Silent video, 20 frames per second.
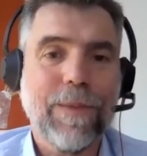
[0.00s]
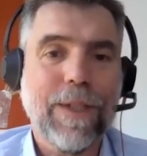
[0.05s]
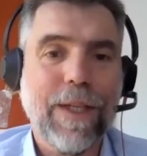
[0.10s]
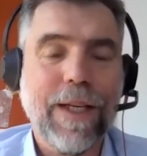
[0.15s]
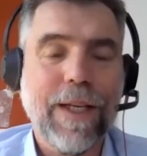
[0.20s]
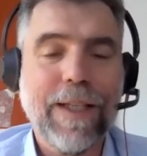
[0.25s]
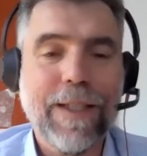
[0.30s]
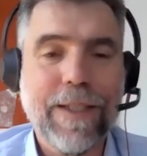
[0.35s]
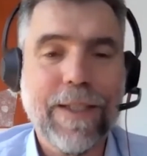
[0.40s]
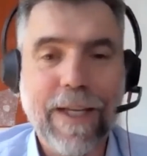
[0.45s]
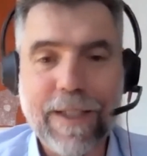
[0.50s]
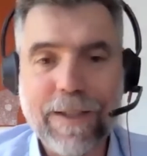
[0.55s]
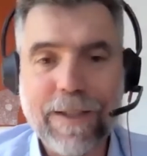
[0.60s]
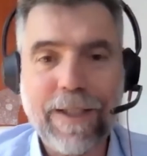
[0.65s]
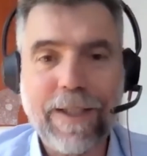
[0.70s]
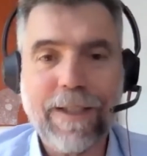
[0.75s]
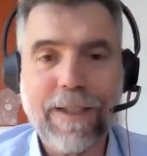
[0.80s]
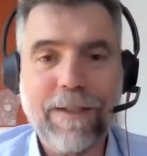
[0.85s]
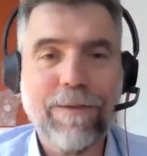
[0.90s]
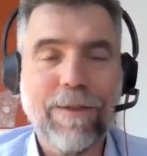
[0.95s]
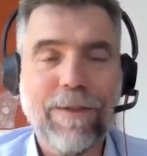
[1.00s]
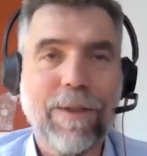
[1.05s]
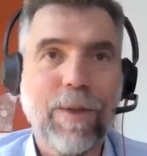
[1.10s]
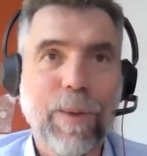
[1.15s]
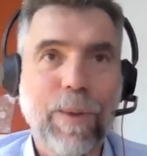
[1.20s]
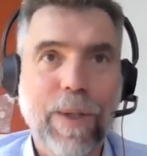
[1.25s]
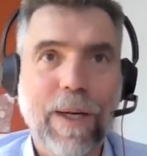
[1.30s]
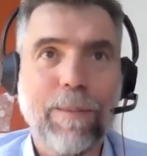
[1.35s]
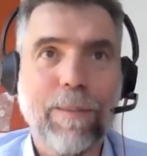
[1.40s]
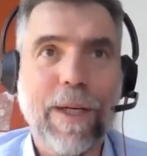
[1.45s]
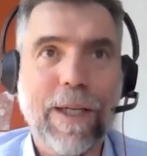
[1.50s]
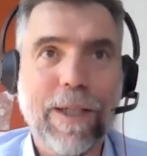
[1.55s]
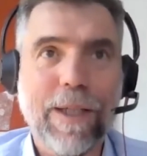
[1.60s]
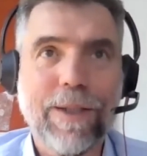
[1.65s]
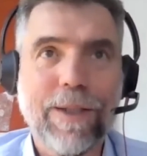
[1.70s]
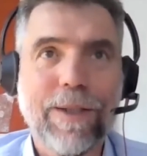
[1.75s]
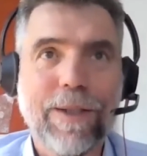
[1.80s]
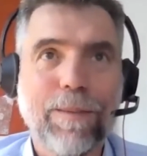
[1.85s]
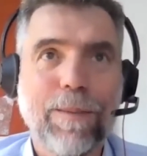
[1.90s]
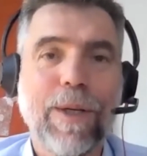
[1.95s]
intensely for all our
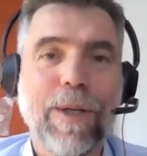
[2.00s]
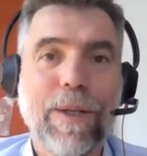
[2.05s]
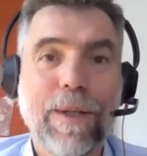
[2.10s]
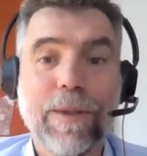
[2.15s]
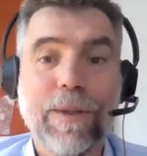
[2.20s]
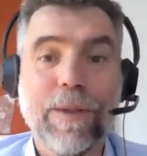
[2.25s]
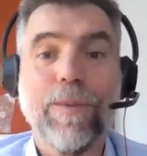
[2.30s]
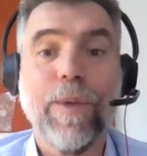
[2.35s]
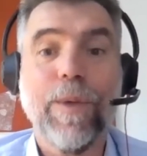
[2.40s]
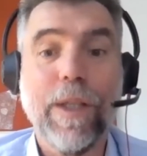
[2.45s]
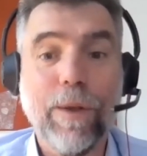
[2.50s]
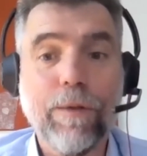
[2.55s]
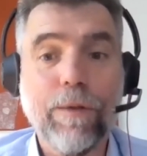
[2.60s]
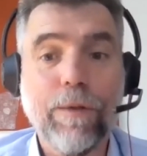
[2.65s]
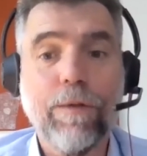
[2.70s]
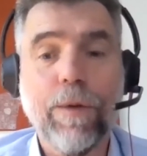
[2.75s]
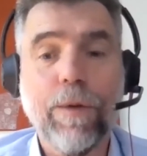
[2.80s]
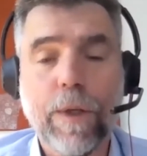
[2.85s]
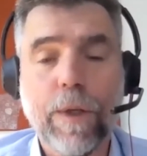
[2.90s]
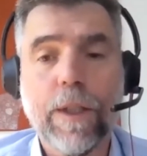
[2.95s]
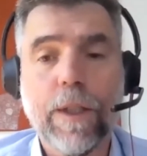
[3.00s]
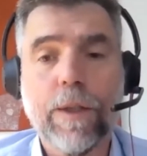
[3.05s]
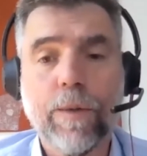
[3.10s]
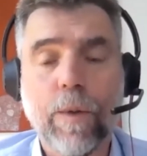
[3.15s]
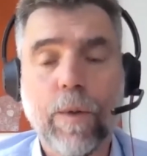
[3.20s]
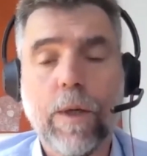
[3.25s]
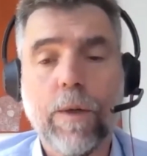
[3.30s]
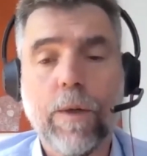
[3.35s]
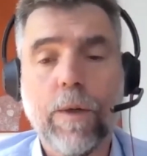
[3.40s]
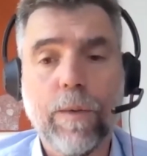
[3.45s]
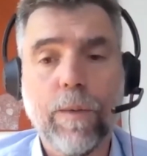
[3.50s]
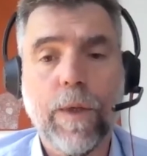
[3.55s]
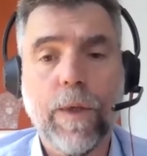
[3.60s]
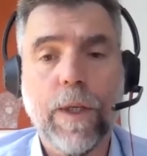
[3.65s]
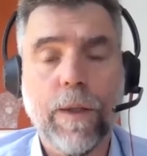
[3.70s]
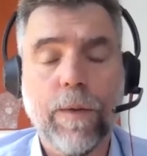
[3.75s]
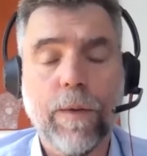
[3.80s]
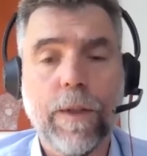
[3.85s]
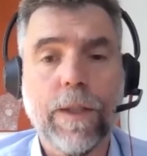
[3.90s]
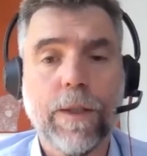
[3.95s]
patients, but it's we look for, and it's why one of
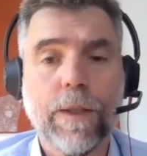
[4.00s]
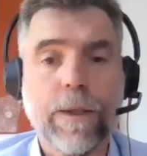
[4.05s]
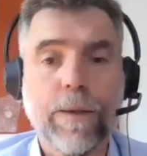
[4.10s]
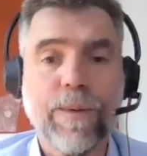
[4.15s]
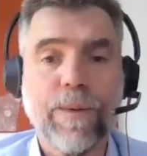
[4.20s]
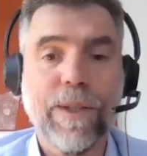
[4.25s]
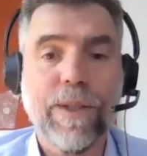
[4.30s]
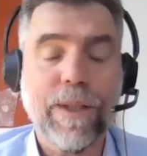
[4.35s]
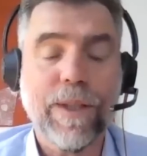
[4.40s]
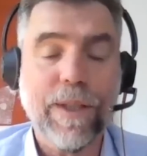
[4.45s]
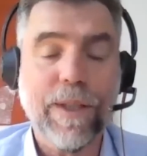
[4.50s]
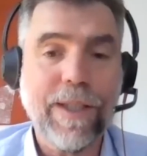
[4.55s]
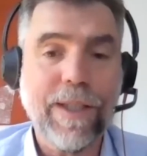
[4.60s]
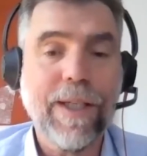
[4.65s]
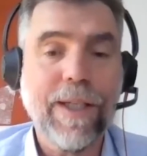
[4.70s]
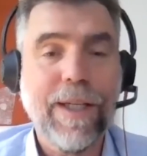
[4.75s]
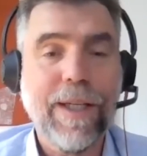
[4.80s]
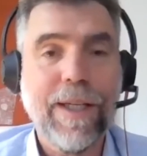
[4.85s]
the reasons we see